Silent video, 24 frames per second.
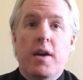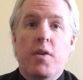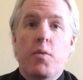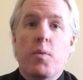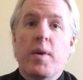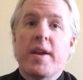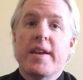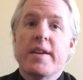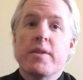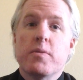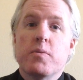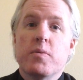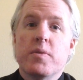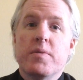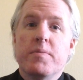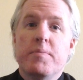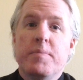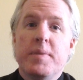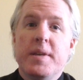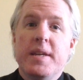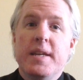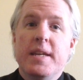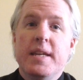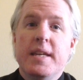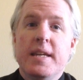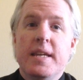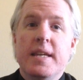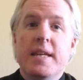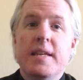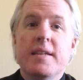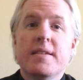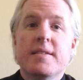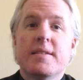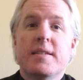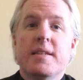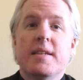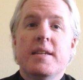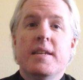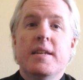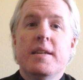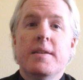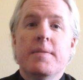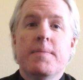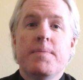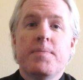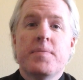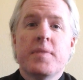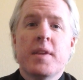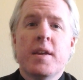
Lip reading: When it would be easy,